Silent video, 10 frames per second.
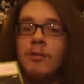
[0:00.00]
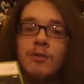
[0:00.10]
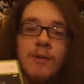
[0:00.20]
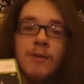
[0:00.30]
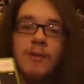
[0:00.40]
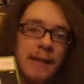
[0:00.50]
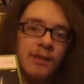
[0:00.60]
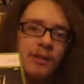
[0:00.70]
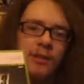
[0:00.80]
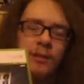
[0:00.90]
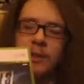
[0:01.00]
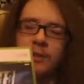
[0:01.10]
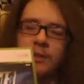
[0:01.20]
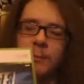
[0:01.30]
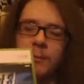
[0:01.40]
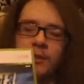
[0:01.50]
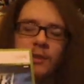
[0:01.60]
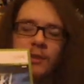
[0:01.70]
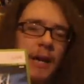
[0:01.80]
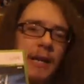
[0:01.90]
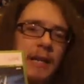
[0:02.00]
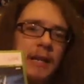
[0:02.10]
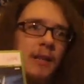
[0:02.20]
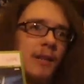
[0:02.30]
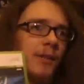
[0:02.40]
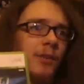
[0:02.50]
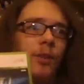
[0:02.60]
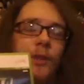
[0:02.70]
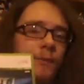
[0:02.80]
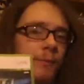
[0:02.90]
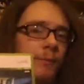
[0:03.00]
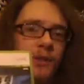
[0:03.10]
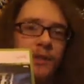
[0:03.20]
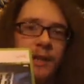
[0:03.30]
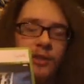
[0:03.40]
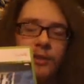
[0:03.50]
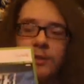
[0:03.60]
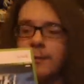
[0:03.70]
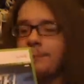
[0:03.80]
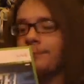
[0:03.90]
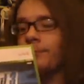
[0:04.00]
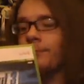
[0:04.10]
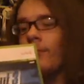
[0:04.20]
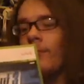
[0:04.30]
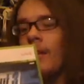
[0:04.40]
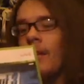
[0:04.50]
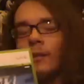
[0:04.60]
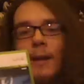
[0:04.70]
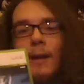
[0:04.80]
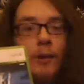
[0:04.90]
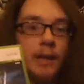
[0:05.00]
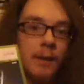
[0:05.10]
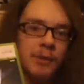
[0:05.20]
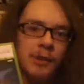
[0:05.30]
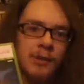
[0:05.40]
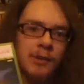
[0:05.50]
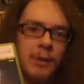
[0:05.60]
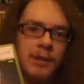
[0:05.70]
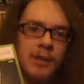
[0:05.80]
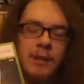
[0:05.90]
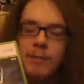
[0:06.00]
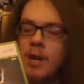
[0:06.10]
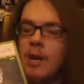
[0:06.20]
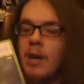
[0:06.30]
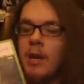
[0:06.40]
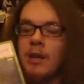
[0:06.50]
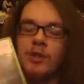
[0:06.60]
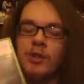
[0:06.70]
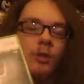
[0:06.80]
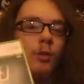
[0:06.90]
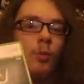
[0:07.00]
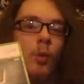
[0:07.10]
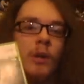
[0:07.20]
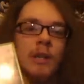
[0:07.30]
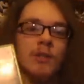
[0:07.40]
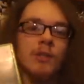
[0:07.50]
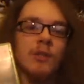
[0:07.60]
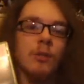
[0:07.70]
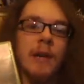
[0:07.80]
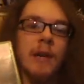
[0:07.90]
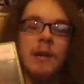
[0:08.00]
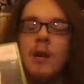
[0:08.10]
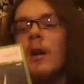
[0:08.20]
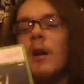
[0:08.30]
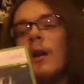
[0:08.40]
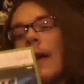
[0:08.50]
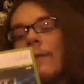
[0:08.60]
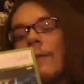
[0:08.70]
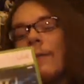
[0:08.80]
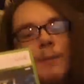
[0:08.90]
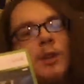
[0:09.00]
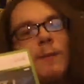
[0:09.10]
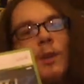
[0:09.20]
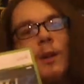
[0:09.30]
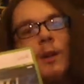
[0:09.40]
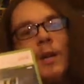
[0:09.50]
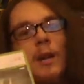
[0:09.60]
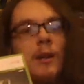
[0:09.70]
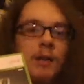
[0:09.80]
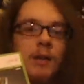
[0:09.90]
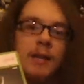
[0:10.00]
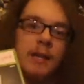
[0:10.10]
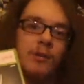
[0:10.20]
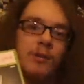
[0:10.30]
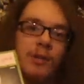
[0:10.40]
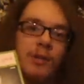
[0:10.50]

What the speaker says: use the VAT system to select parts of the body, and then there's all different percentages. The leveling up system in this game is so rewarding and so great. Every time you level up, you're going to get new